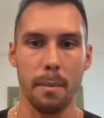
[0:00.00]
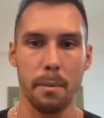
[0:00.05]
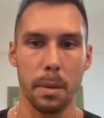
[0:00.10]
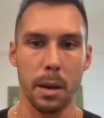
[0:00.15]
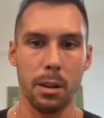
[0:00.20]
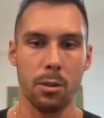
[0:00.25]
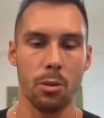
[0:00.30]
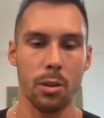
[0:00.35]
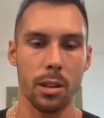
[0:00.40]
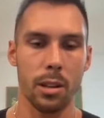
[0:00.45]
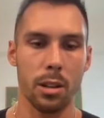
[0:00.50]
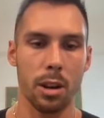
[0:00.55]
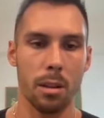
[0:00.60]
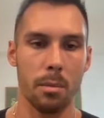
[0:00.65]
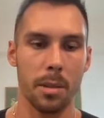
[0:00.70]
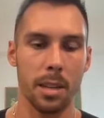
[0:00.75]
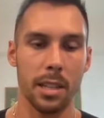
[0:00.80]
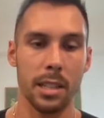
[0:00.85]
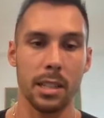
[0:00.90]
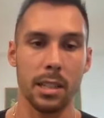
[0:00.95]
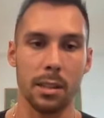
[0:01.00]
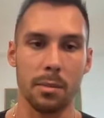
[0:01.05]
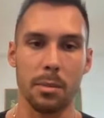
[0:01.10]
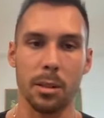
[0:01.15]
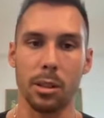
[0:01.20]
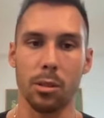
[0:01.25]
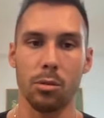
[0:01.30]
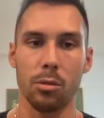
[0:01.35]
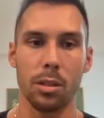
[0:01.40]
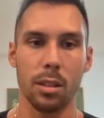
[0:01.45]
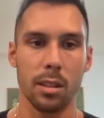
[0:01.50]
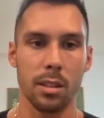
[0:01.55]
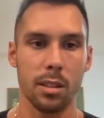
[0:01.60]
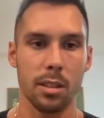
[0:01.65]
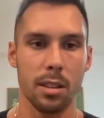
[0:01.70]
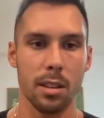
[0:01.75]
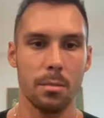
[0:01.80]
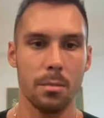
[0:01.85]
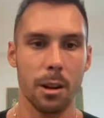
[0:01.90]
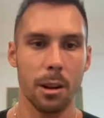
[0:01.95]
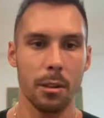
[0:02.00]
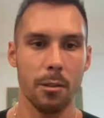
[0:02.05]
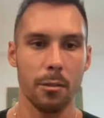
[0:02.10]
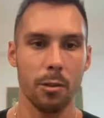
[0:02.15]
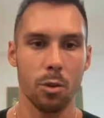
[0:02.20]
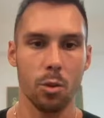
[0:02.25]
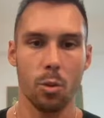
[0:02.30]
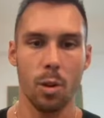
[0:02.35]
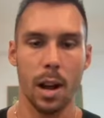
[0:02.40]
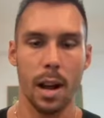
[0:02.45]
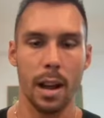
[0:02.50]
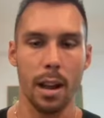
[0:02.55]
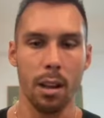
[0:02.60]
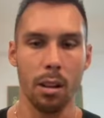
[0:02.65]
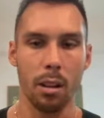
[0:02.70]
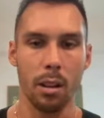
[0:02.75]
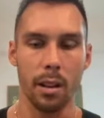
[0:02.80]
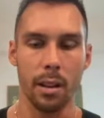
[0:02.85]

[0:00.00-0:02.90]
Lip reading: Bitcoin dominance has been losing steam here for a while,